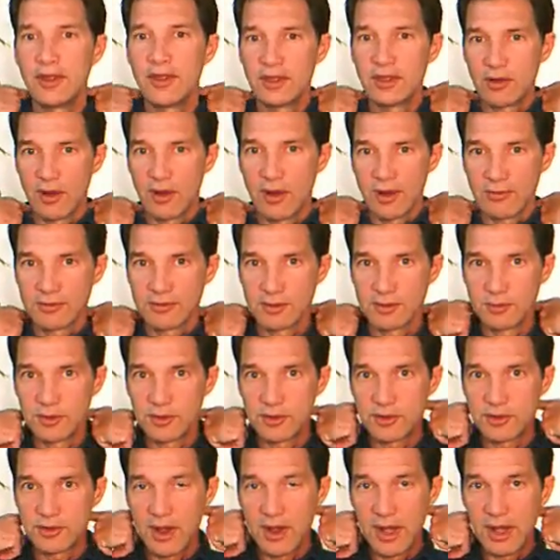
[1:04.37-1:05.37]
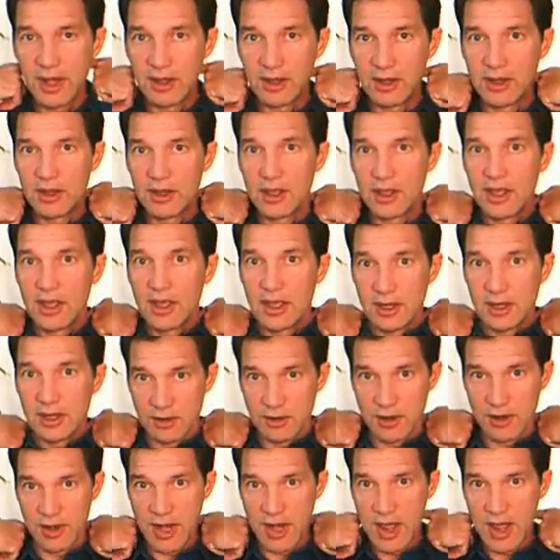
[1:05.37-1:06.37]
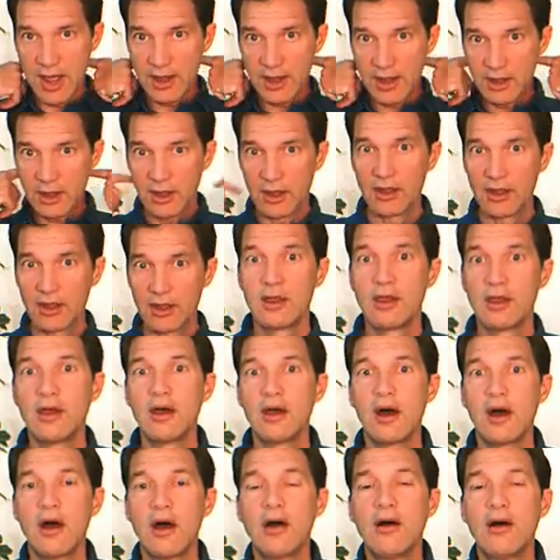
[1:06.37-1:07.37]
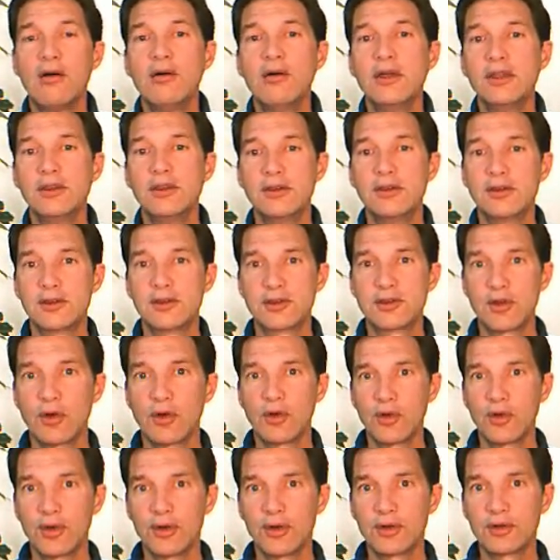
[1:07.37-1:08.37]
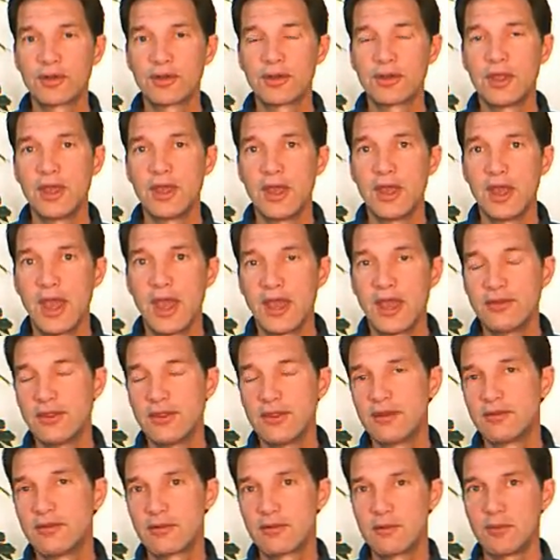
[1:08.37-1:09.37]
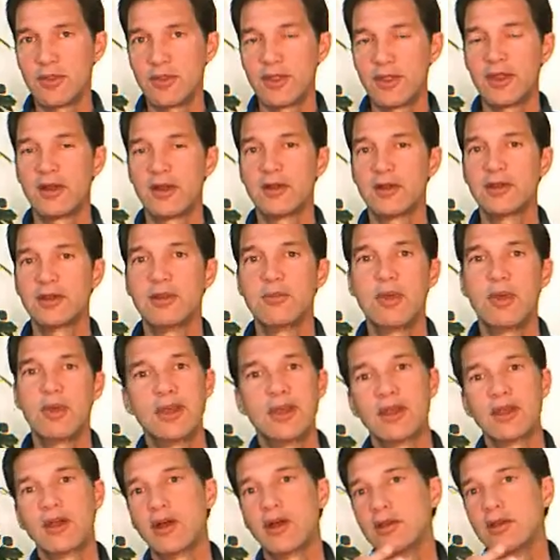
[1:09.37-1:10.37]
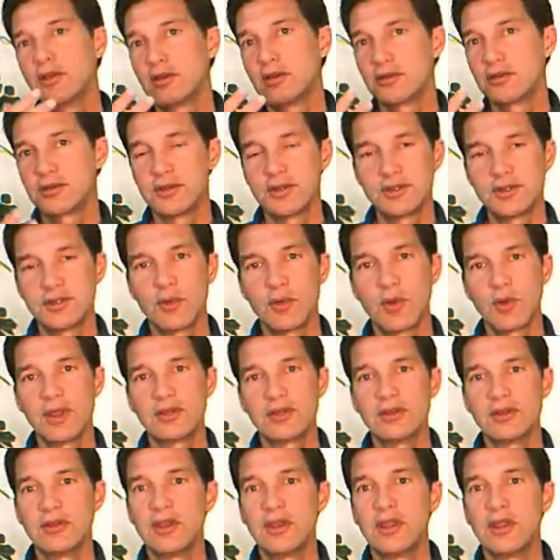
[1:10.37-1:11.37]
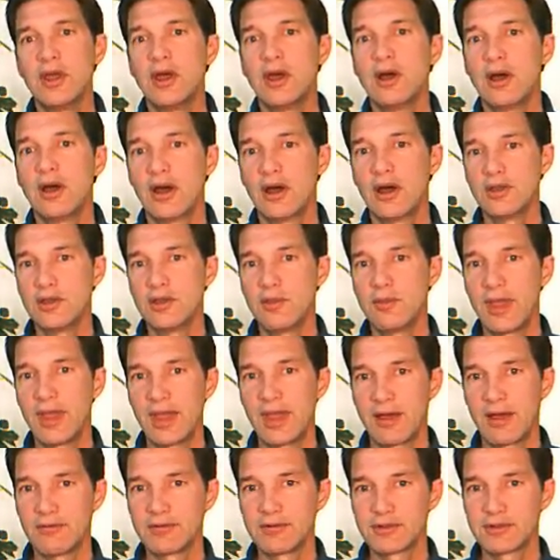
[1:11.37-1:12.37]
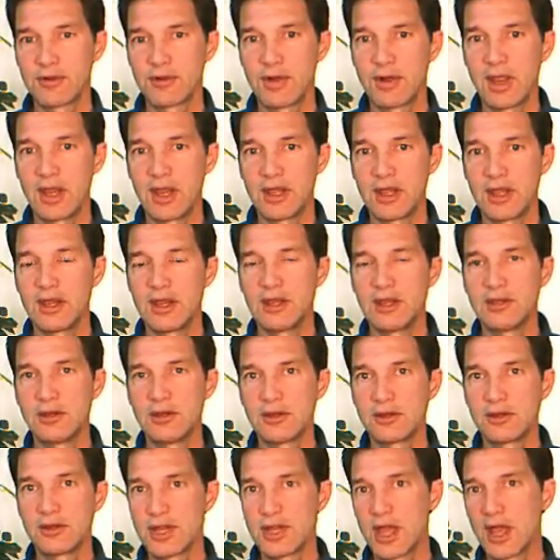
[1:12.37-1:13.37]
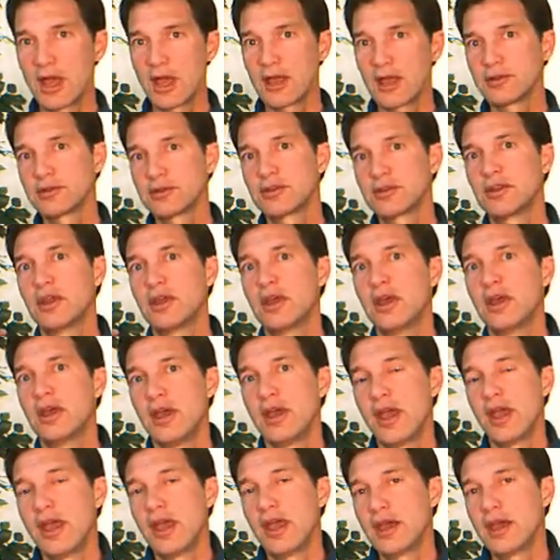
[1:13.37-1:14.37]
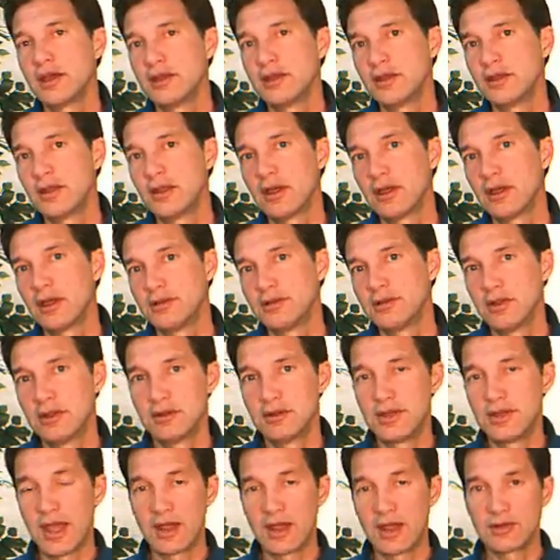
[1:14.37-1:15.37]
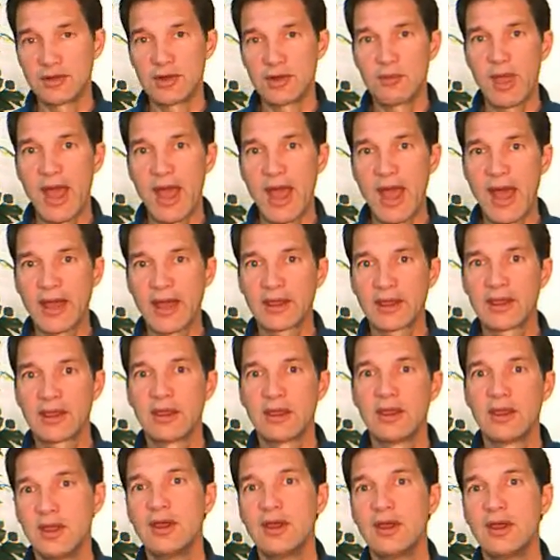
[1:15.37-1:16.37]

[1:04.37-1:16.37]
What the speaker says: that you'll have some strain in your neck, in your shoulders, and then from there, depending on your situation, you may have strain in your chest and down your back.